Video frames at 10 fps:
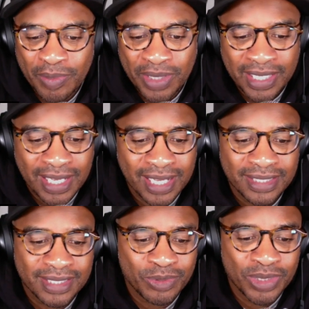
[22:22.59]
He kind
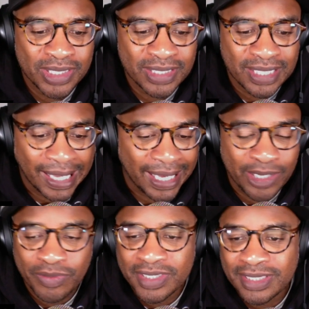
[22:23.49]
of was ahead
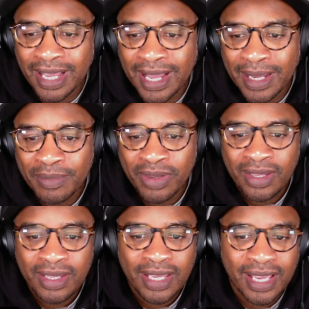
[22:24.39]
of his time
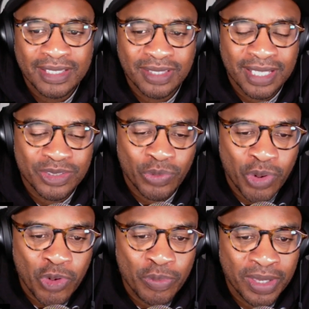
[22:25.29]
as a
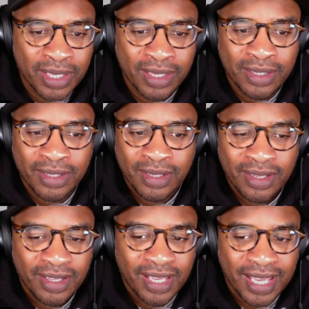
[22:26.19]
role man.
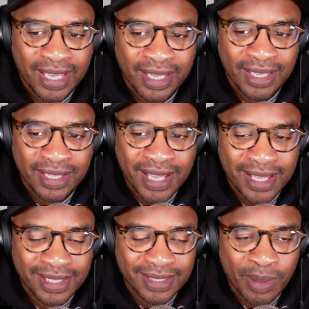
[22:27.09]
And
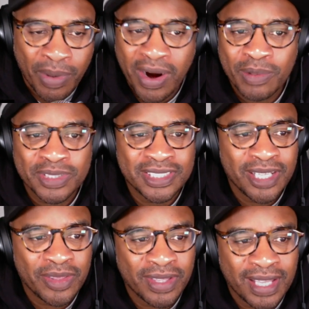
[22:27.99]
Amari was
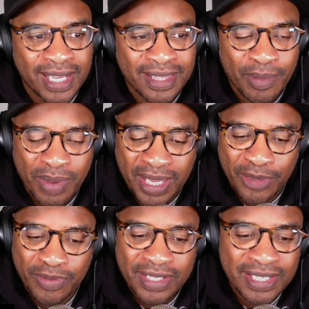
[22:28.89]
another guy that, man, if
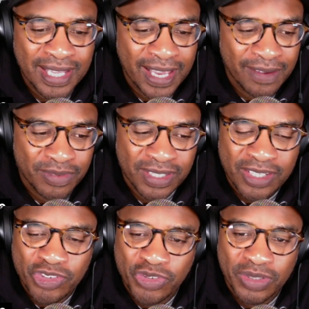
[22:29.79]
he didn't have the
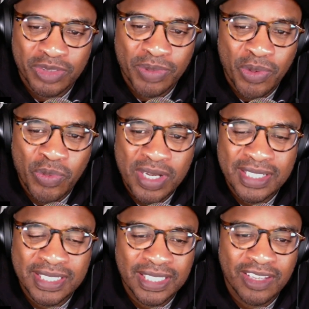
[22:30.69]
injuries, man, what
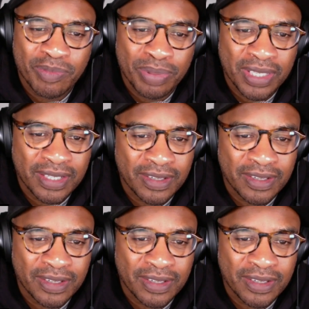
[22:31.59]
could he have been?